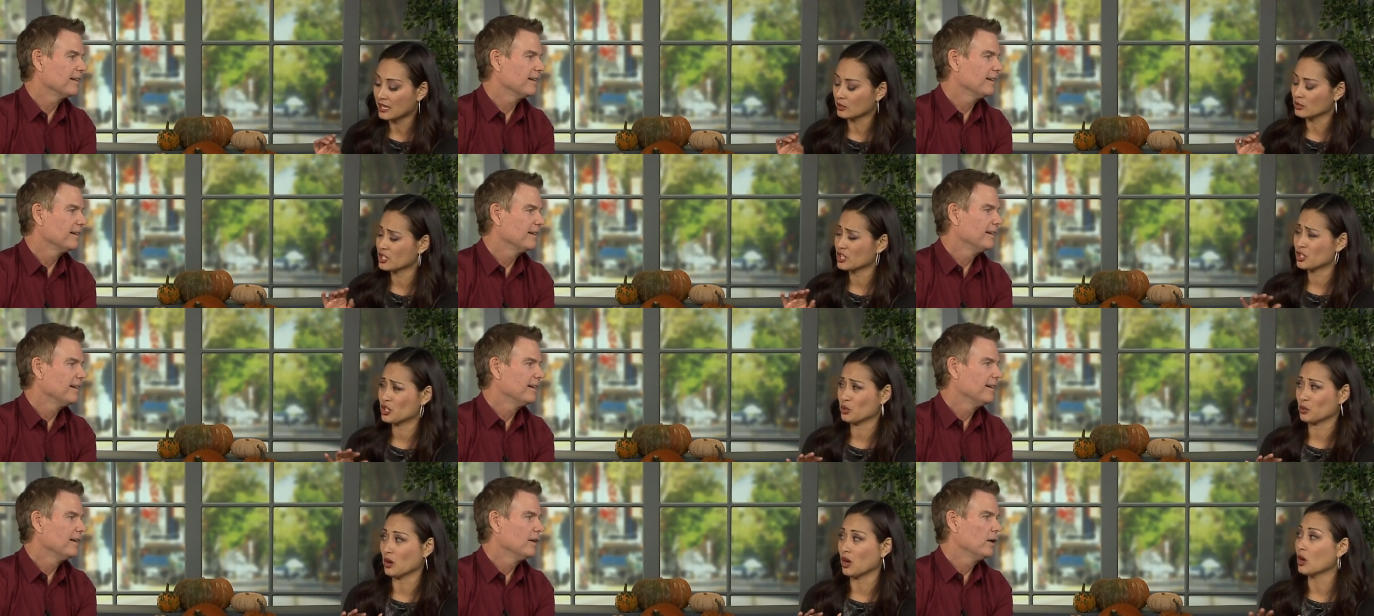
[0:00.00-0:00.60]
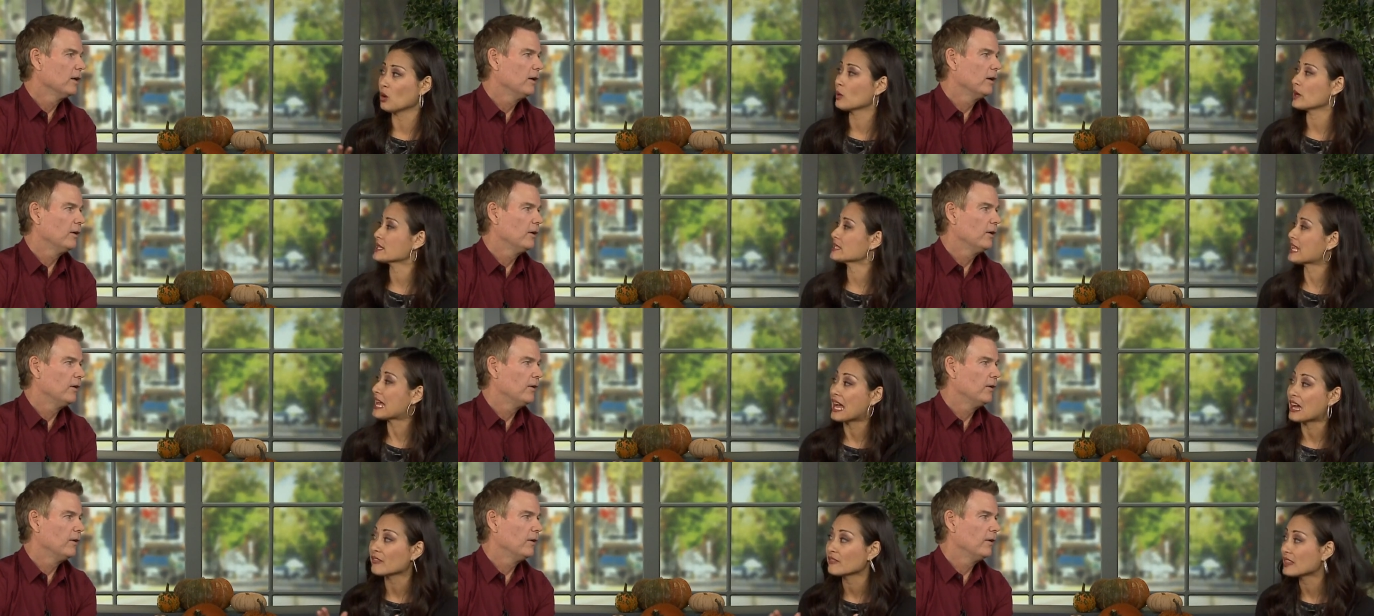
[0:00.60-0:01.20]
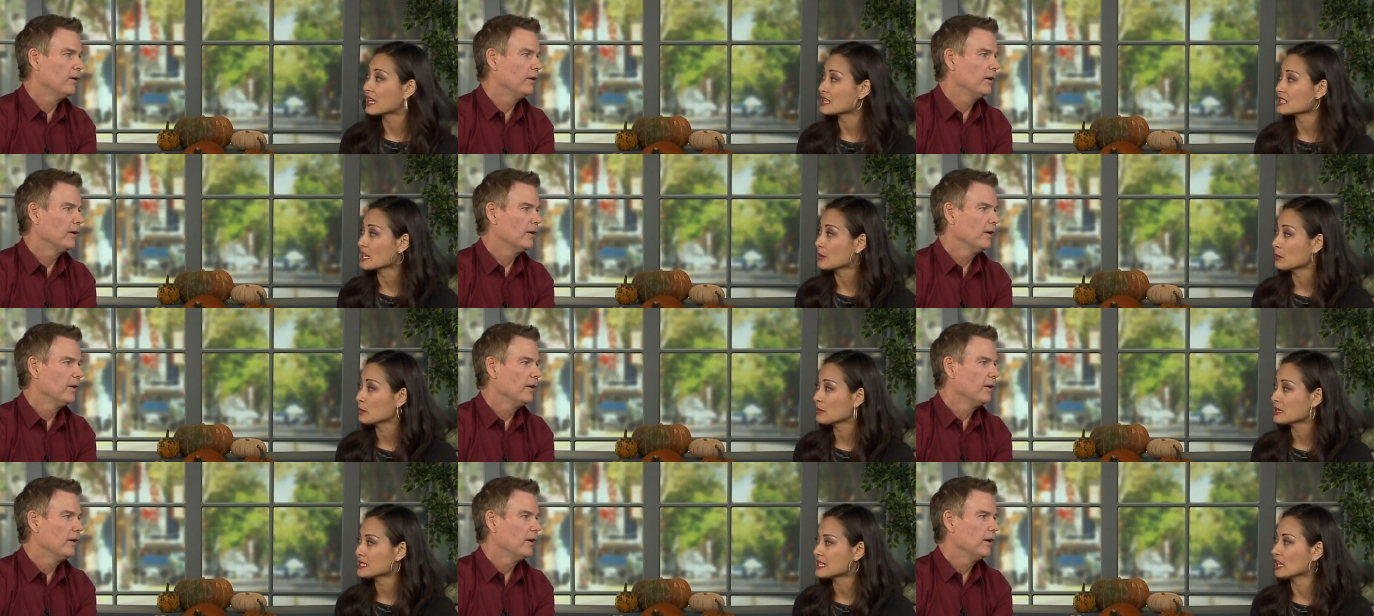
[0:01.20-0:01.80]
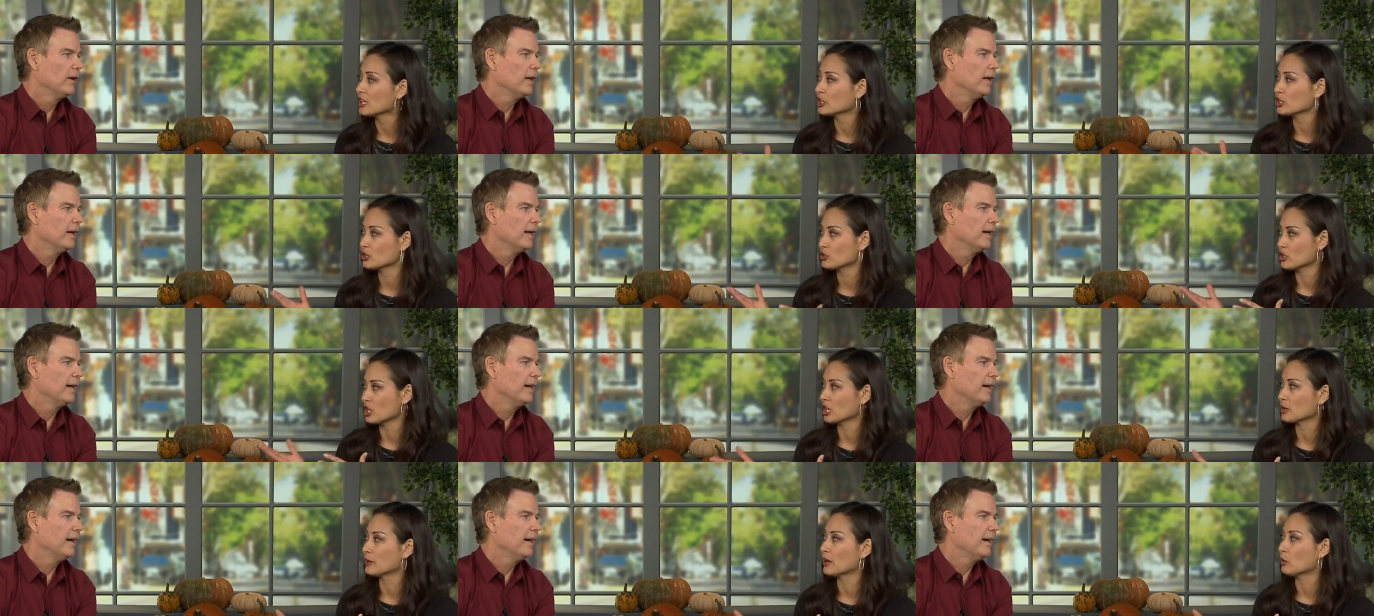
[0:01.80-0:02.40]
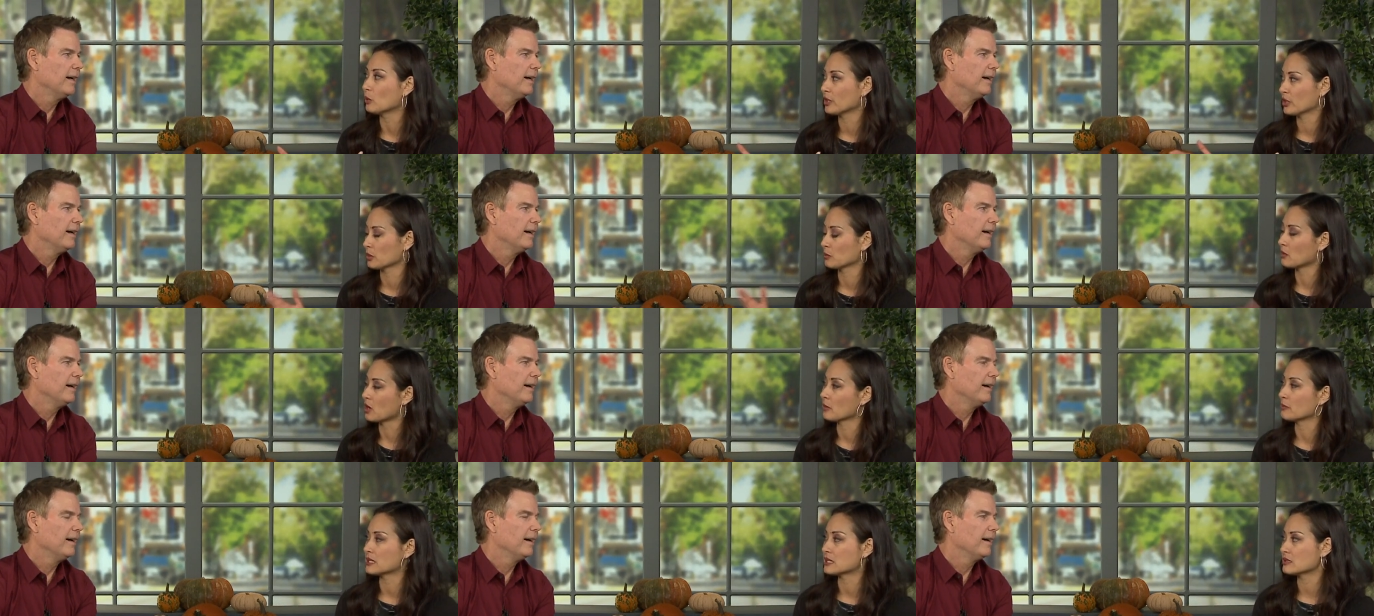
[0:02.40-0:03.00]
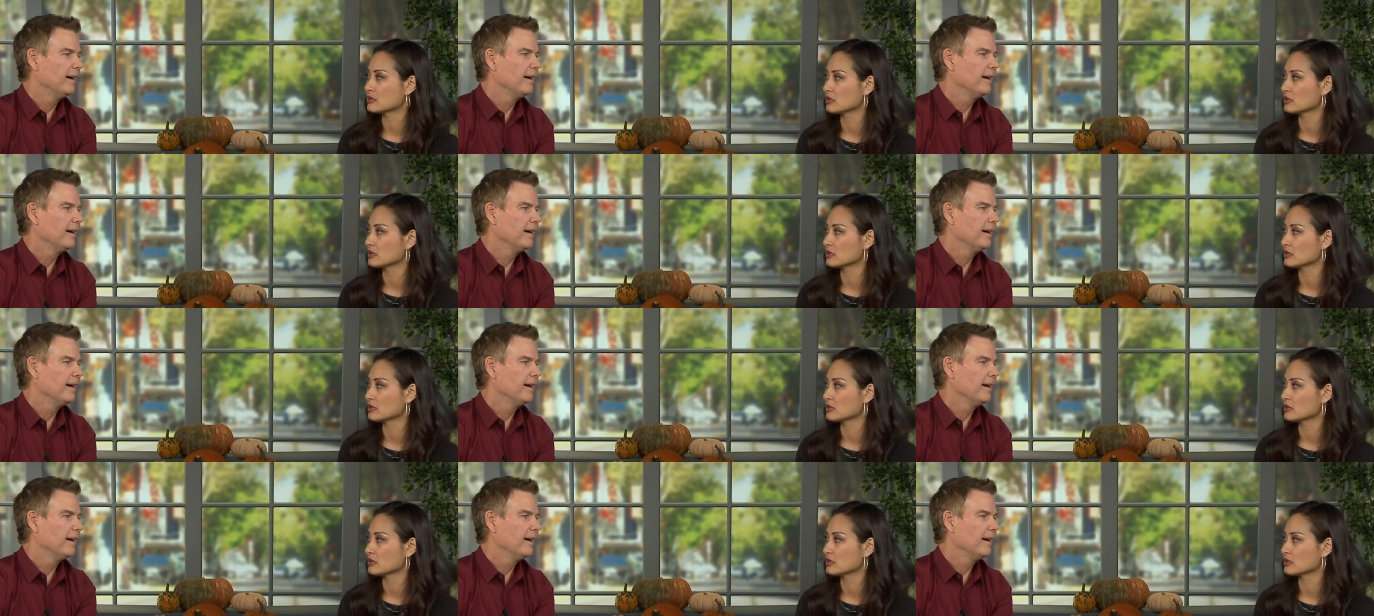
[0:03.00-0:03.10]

Speaker 1: Now, did you always have that type of mentality? You talk about what your mom